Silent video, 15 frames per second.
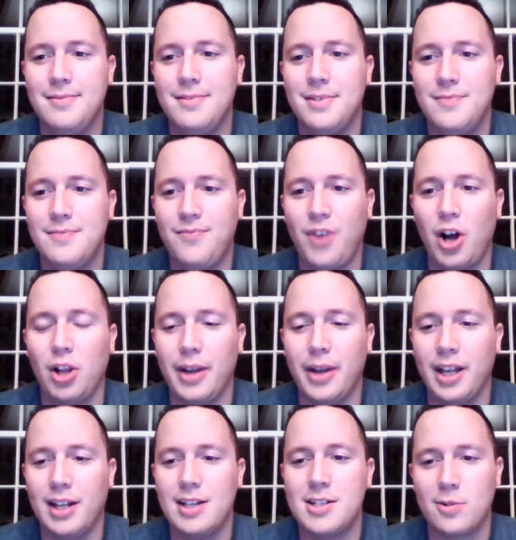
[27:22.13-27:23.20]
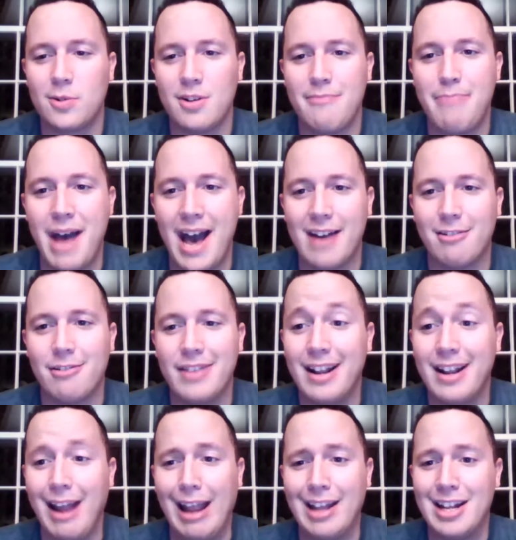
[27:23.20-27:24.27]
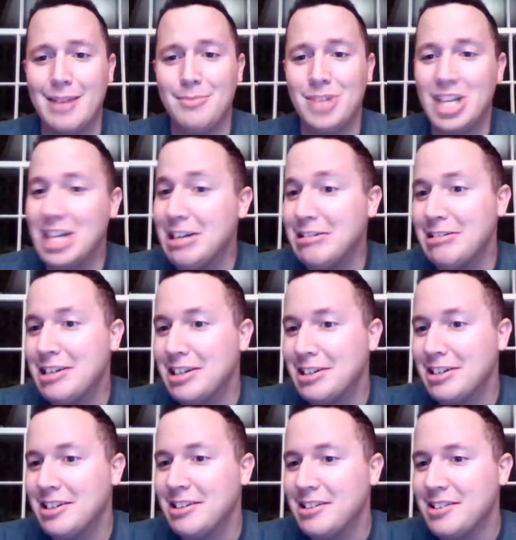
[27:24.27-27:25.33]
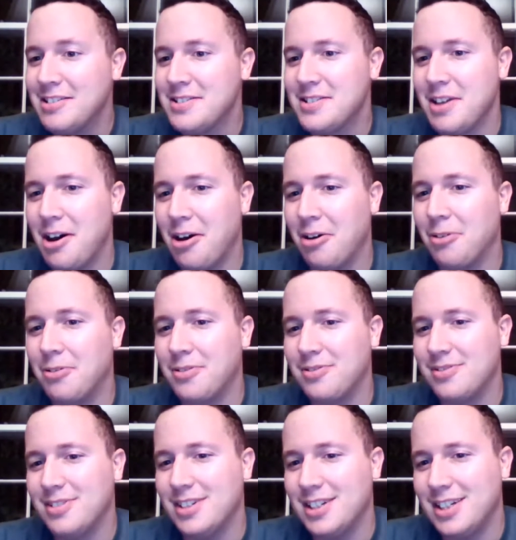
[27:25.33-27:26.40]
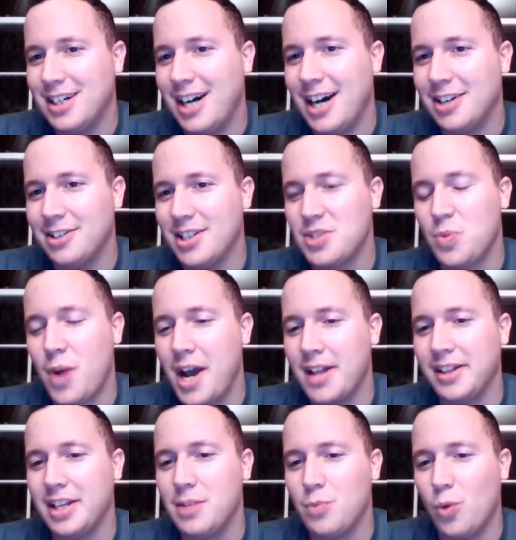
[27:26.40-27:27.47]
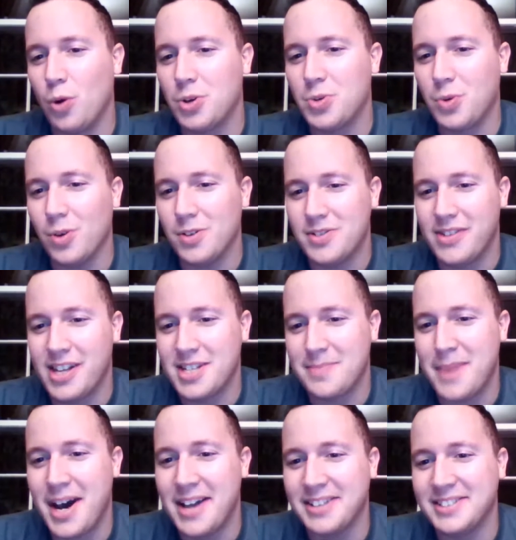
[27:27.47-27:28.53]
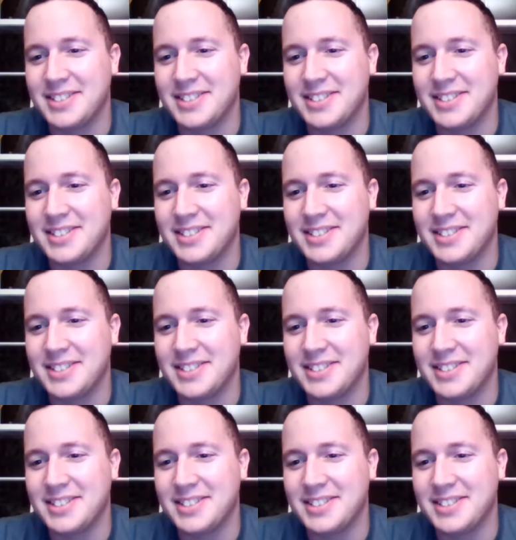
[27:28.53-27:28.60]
following any sort of pattern that A&M did. So that's why I lean more towards Les Miles.